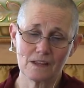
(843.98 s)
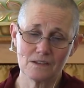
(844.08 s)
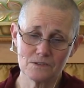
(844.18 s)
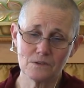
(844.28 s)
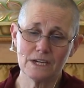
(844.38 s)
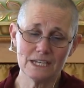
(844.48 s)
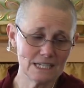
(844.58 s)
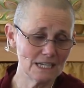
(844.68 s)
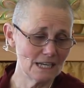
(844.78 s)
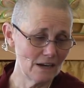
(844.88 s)
So he
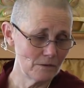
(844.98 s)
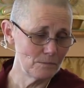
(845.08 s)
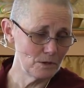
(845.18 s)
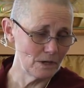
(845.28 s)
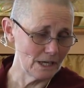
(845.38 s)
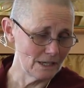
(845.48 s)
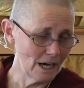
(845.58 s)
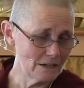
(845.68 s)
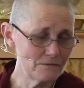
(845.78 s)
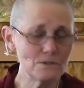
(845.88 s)
did have a beauty
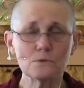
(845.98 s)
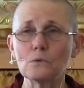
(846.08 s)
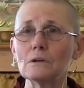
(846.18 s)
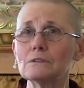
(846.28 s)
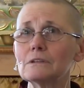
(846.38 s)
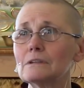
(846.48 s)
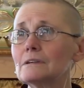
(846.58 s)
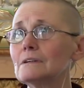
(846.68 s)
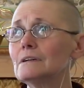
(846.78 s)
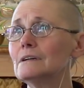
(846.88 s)
not of this world,
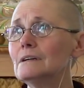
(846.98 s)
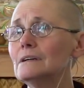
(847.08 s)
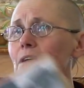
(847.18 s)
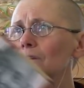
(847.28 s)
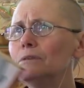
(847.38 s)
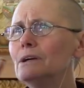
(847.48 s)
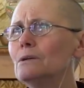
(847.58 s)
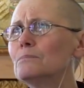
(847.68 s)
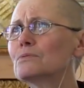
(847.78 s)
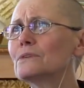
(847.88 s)
a
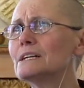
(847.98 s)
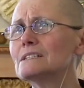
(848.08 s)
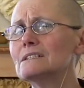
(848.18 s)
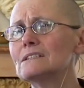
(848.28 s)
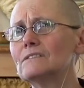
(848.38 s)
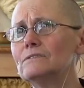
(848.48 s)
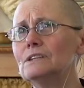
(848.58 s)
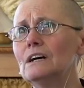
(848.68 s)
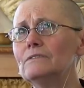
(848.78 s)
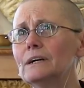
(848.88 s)
real presence of
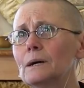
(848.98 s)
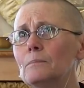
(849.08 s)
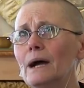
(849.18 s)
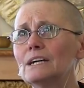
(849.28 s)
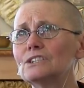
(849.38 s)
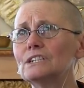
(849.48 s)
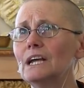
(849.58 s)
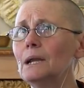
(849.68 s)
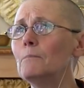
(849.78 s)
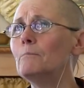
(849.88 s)
love and compassion,
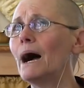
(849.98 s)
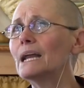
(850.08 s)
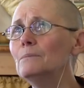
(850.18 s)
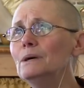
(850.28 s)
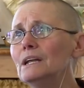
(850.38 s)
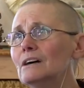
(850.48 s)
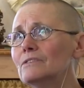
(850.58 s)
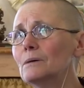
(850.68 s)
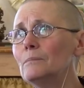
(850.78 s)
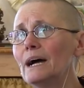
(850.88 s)
an embodiment
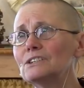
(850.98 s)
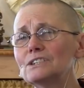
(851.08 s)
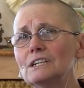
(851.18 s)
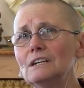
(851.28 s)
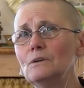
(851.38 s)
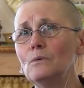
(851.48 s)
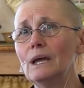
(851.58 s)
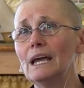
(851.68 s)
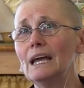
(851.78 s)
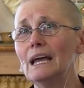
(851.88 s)
of compassion in a
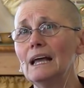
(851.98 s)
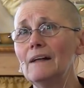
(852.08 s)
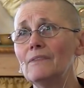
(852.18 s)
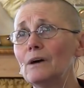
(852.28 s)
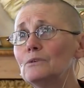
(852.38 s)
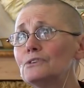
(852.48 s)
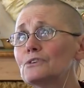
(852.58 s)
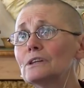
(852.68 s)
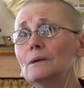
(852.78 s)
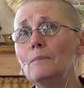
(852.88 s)
way that was
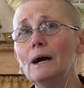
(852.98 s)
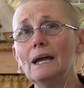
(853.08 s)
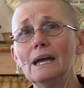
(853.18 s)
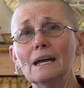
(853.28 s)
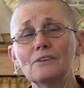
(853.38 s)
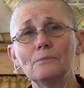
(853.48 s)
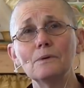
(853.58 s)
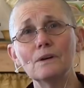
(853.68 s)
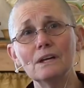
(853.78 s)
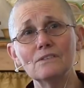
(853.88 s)
certainly my
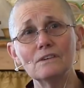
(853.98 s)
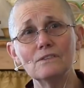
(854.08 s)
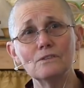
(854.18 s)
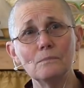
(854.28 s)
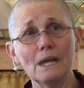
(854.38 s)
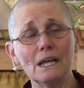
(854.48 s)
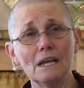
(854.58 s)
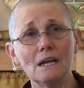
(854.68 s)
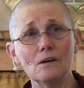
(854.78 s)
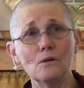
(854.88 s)
experience of this
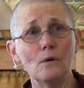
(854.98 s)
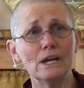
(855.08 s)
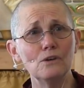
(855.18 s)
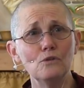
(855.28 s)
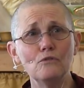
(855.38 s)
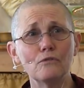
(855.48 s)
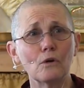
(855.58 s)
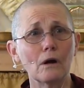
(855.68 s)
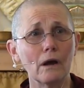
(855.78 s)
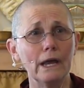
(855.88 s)
man who I knew
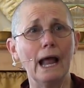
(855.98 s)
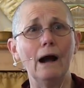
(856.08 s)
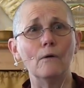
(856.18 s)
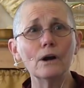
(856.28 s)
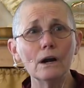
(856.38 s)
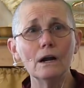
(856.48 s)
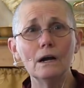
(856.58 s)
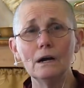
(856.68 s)
for an hour,